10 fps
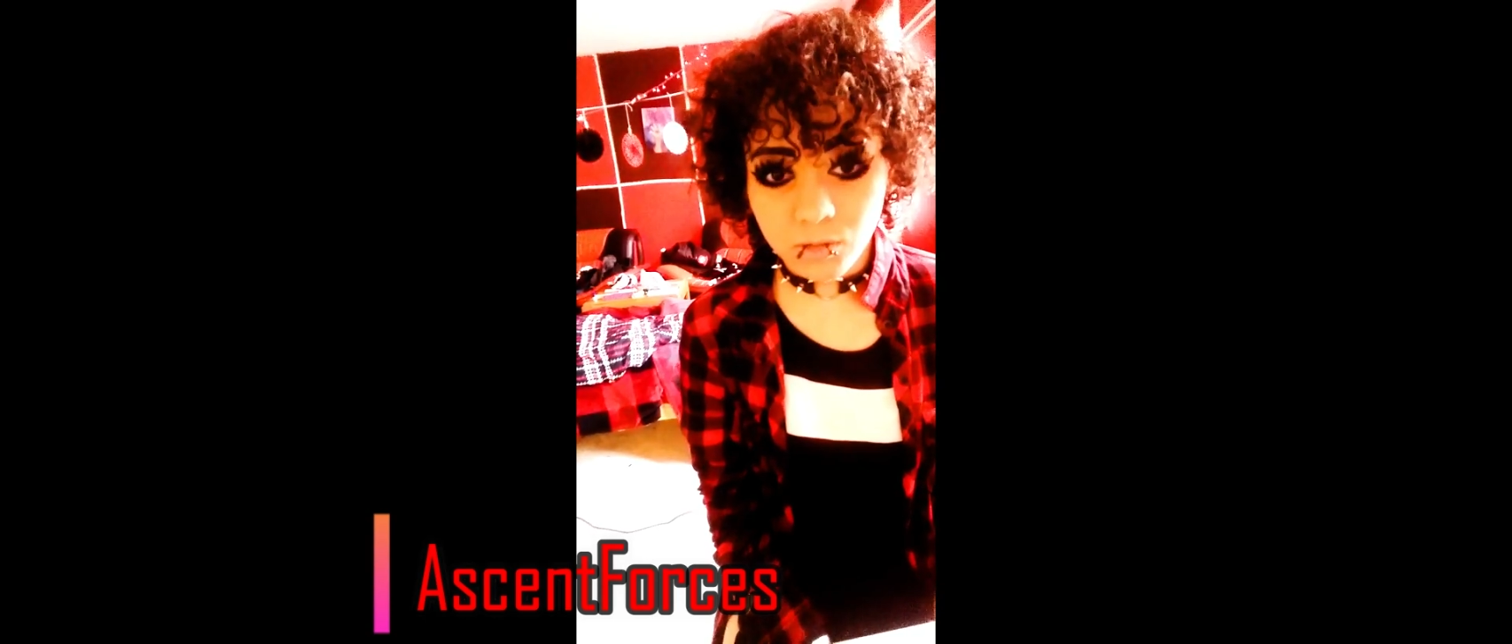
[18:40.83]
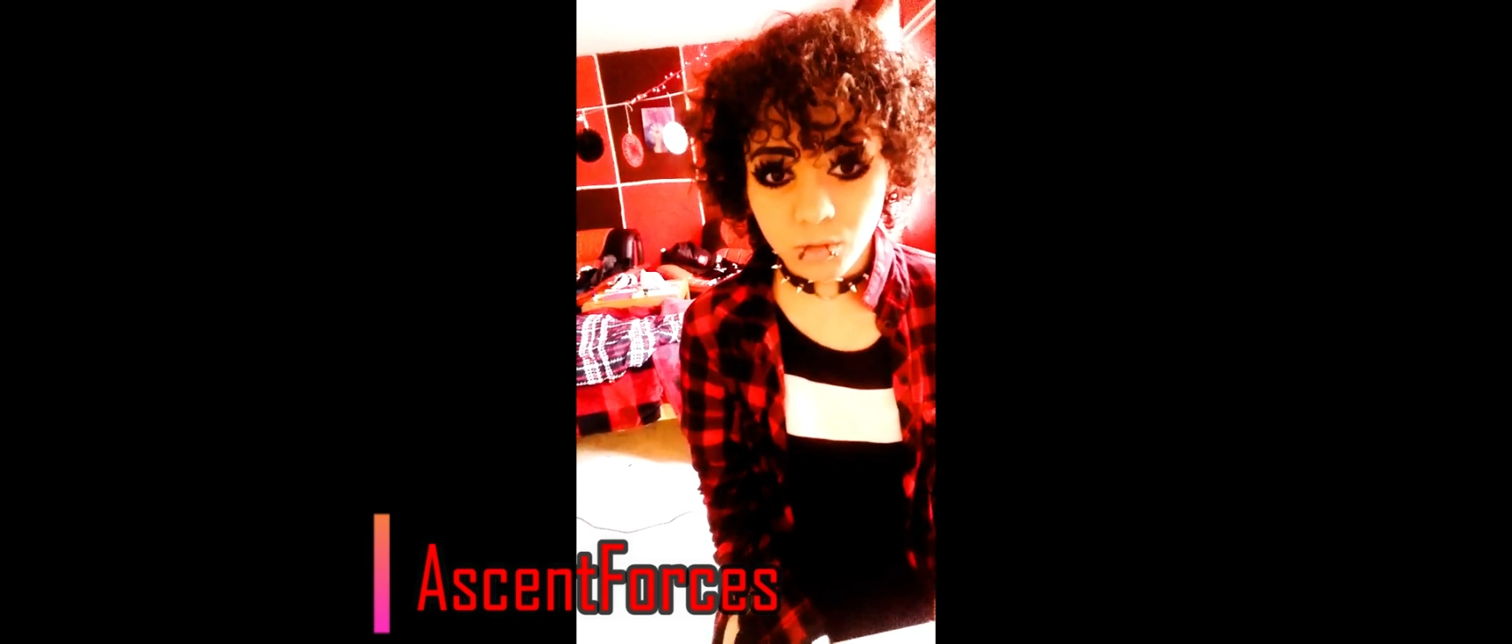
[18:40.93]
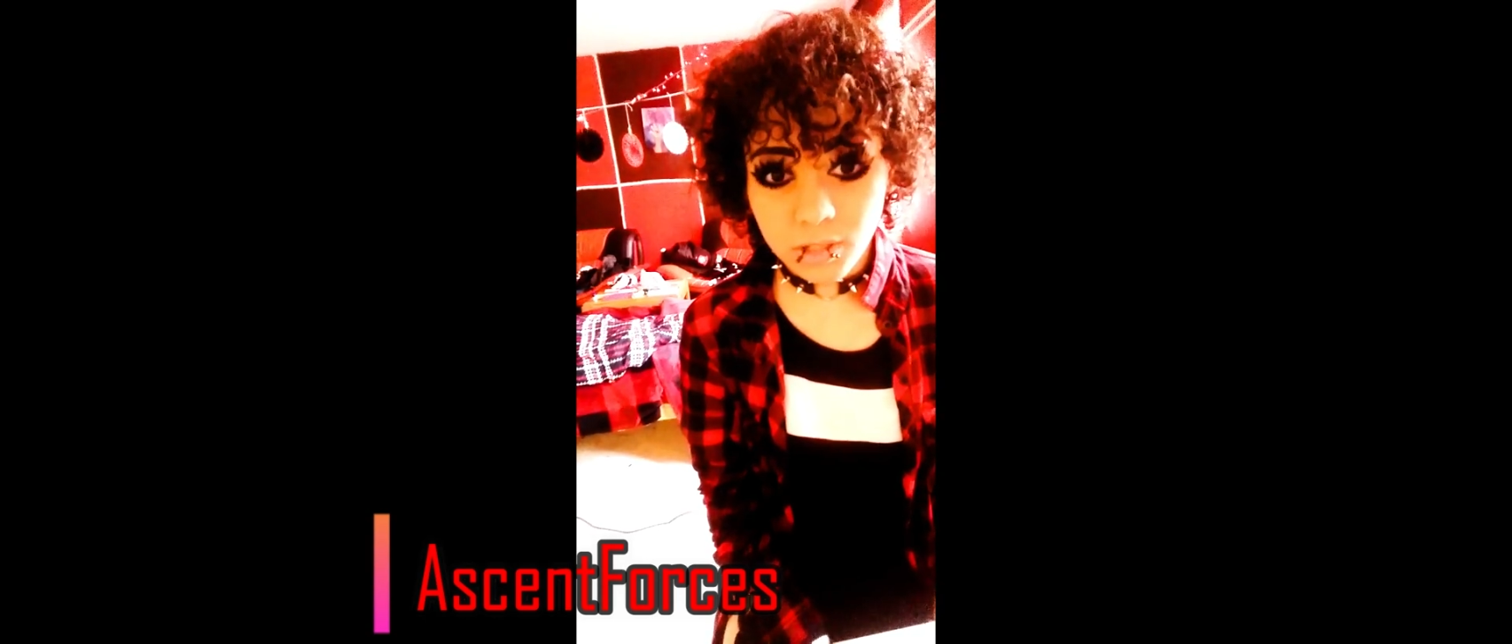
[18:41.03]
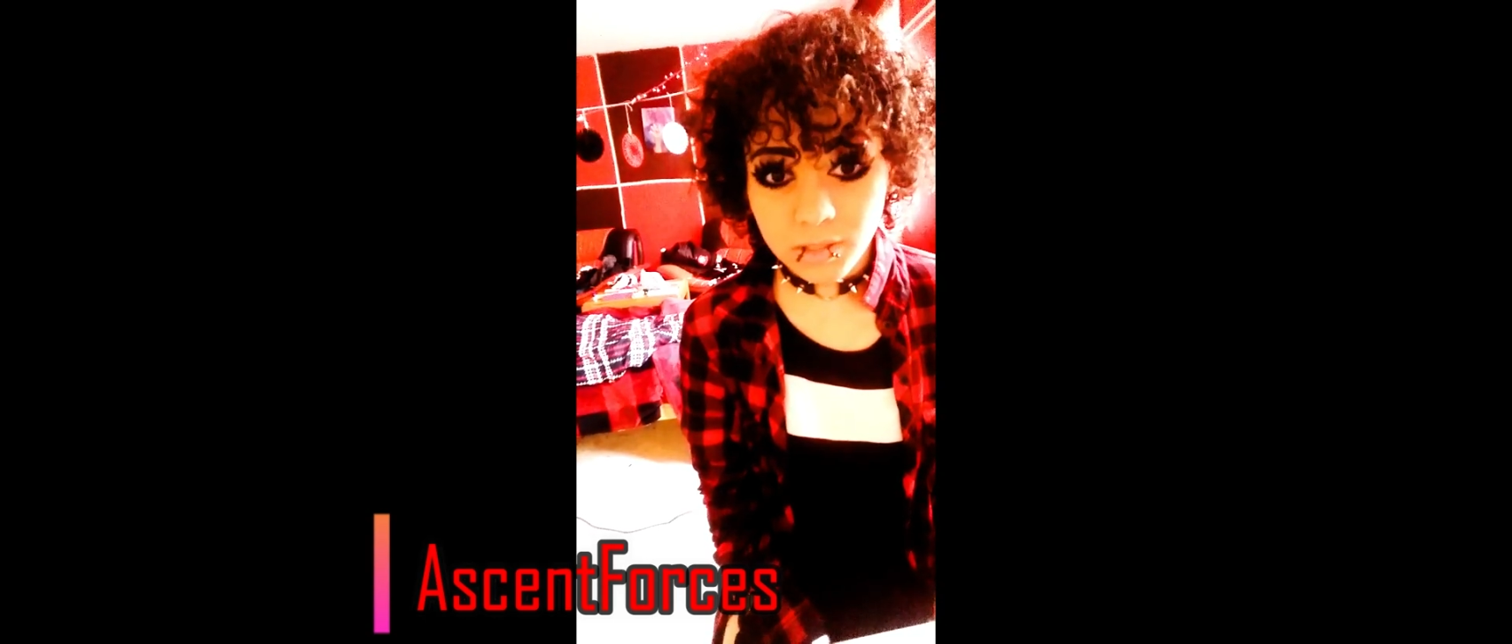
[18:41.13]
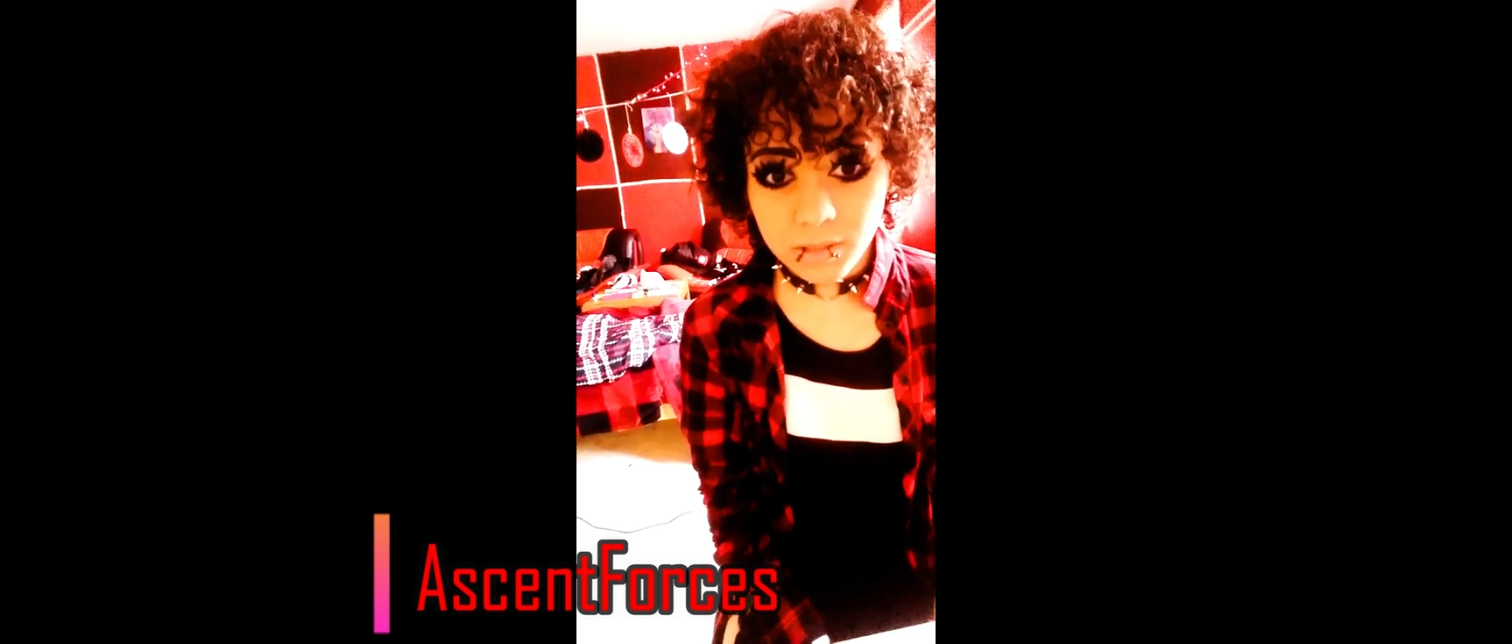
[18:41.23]

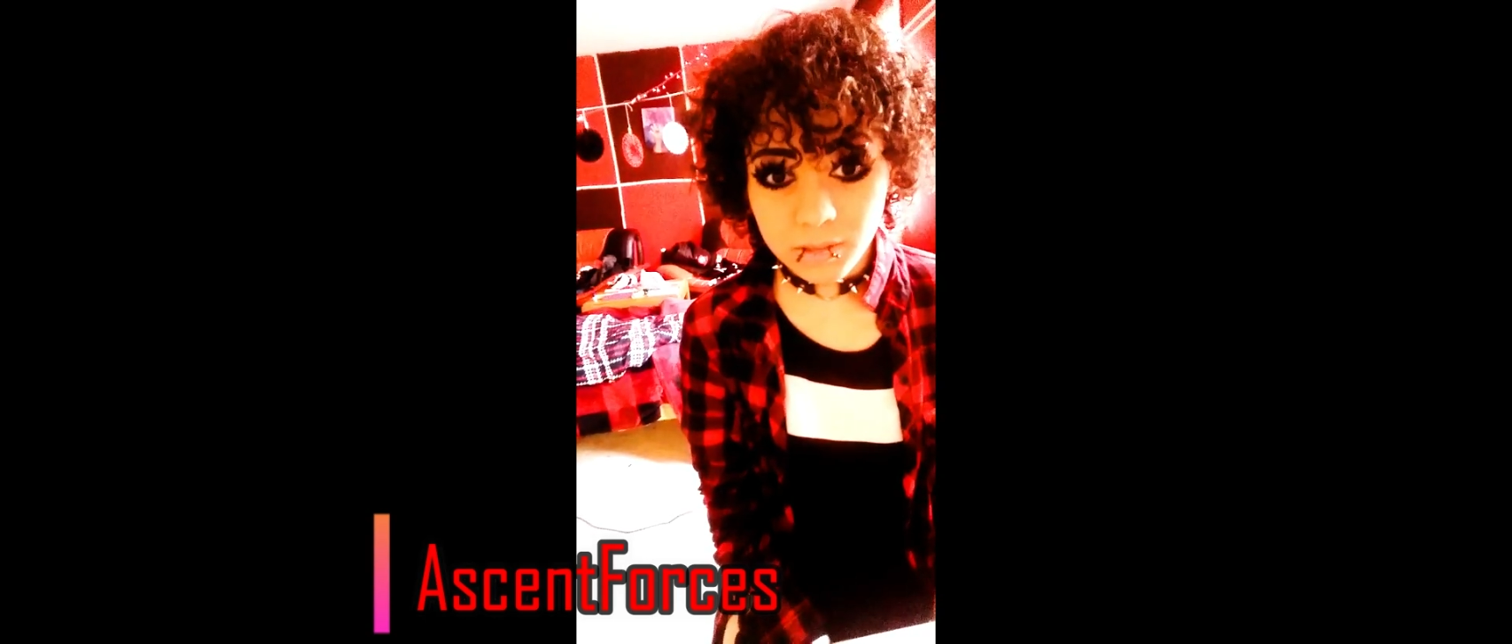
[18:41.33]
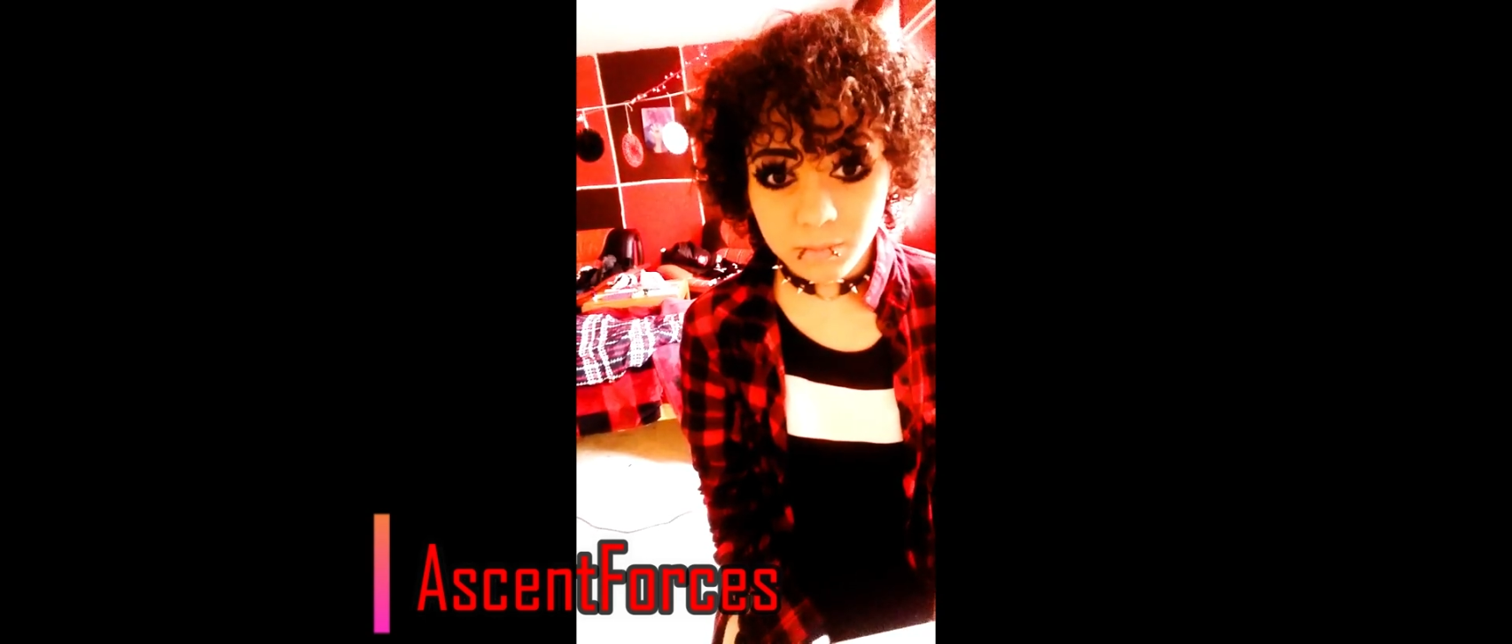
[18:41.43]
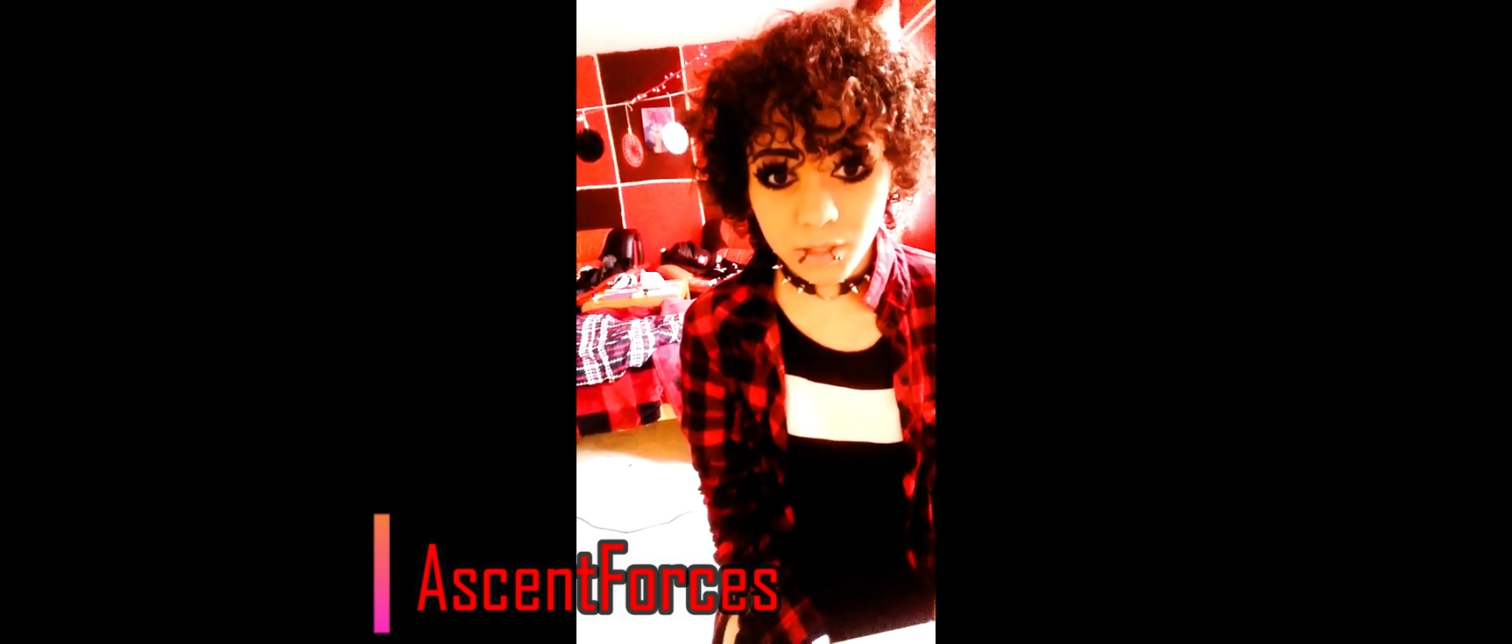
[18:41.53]
interest,